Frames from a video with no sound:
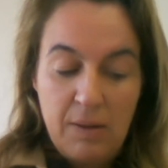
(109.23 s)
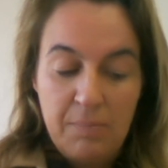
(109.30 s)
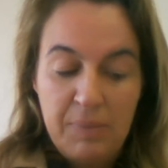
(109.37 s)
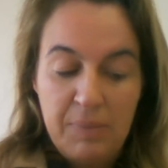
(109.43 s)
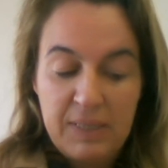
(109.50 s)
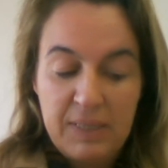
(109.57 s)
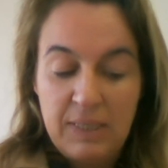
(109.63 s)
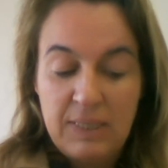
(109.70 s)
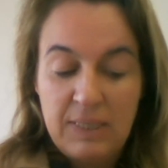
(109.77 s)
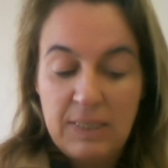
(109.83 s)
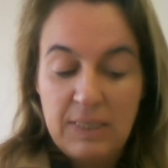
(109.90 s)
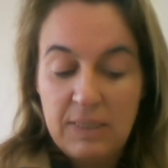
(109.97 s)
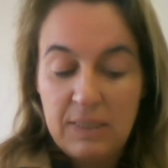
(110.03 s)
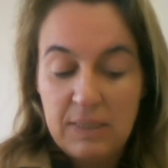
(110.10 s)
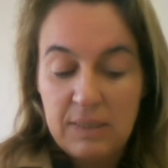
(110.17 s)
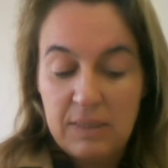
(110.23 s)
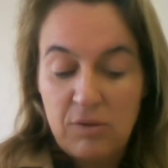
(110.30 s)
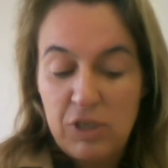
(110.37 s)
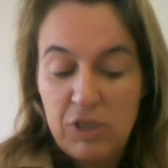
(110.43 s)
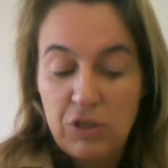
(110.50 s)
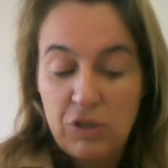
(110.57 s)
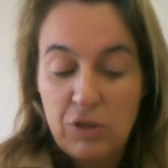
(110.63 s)
But this is the
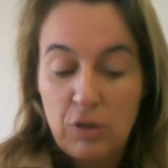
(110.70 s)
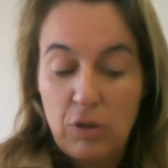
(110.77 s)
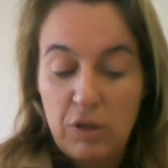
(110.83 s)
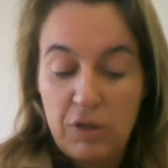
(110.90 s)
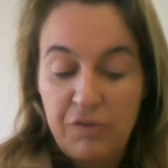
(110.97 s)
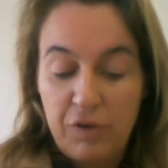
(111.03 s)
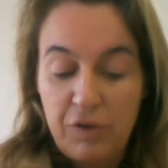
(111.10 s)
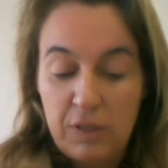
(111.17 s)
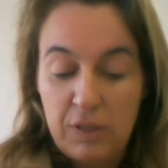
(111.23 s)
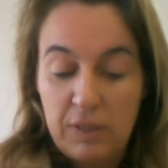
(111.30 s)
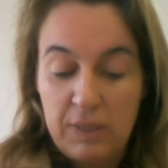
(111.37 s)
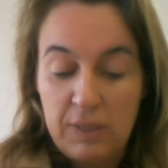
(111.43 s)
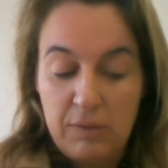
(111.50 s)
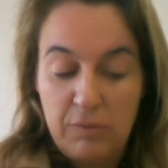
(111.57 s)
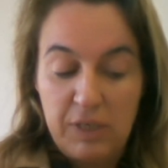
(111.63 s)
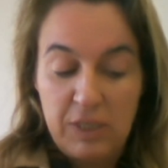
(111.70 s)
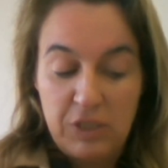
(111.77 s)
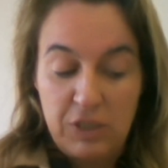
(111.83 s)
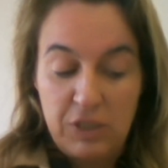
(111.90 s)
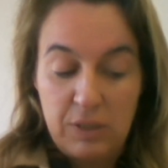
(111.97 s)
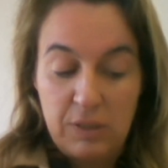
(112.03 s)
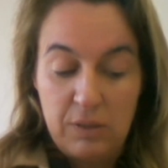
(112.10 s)
traditional olive oil in the
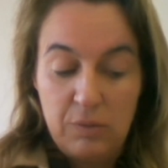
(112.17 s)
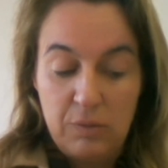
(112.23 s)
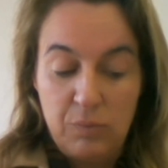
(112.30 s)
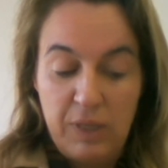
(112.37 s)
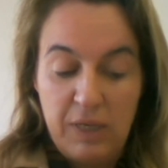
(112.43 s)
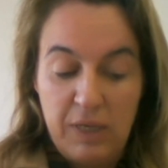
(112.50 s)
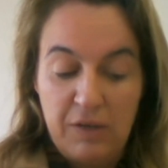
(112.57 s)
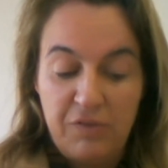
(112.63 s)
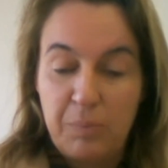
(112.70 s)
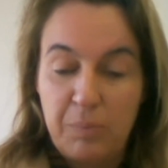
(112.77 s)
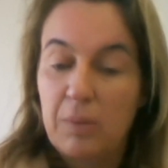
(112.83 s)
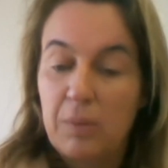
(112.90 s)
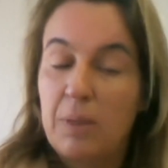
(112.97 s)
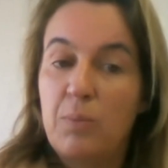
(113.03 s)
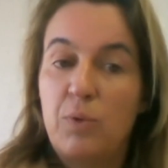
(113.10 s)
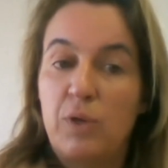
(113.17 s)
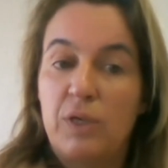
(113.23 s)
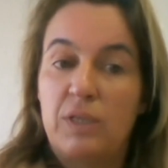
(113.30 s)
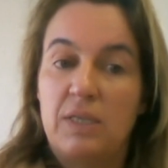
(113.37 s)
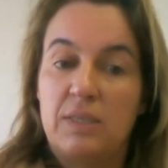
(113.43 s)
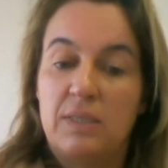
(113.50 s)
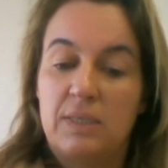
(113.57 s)
region. We have a problem
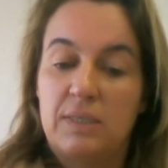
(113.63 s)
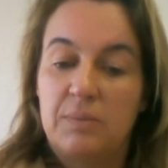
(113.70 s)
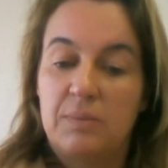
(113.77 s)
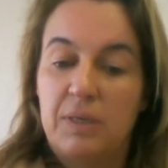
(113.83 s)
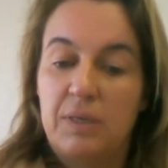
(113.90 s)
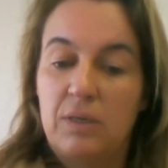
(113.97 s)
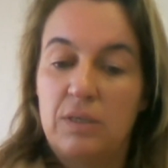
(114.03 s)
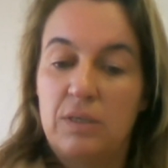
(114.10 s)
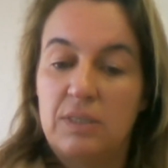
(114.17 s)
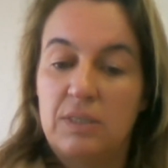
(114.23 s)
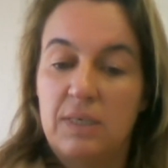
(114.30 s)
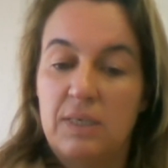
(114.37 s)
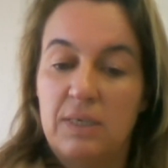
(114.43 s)
with it because